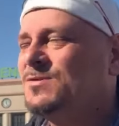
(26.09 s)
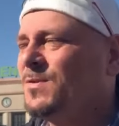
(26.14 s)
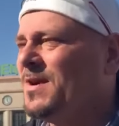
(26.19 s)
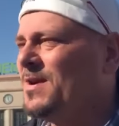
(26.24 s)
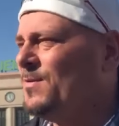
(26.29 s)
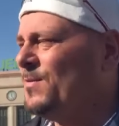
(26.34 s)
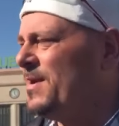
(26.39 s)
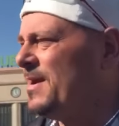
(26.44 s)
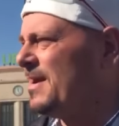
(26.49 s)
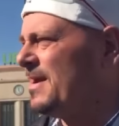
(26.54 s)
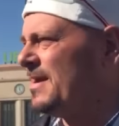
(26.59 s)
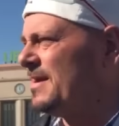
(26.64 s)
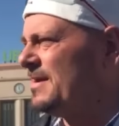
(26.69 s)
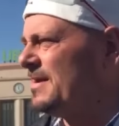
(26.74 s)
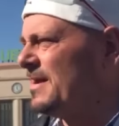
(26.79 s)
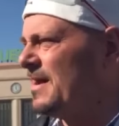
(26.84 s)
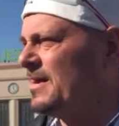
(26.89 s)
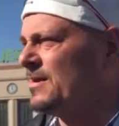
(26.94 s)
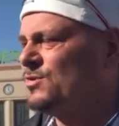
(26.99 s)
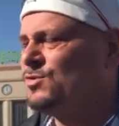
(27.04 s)
way we can
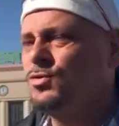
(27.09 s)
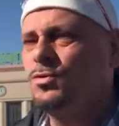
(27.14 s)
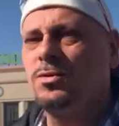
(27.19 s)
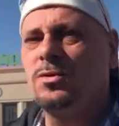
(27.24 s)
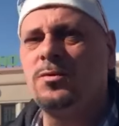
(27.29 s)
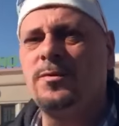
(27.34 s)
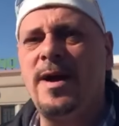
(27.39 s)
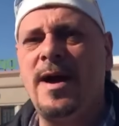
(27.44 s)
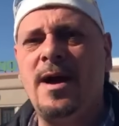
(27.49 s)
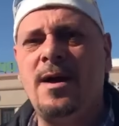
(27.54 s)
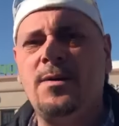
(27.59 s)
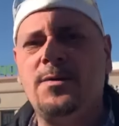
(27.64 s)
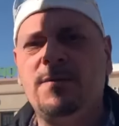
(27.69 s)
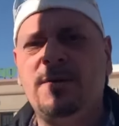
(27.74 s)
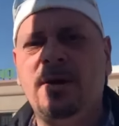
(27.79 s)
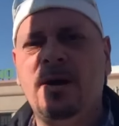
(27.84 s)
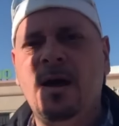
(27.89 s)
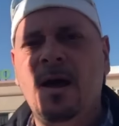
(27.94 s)
tour around.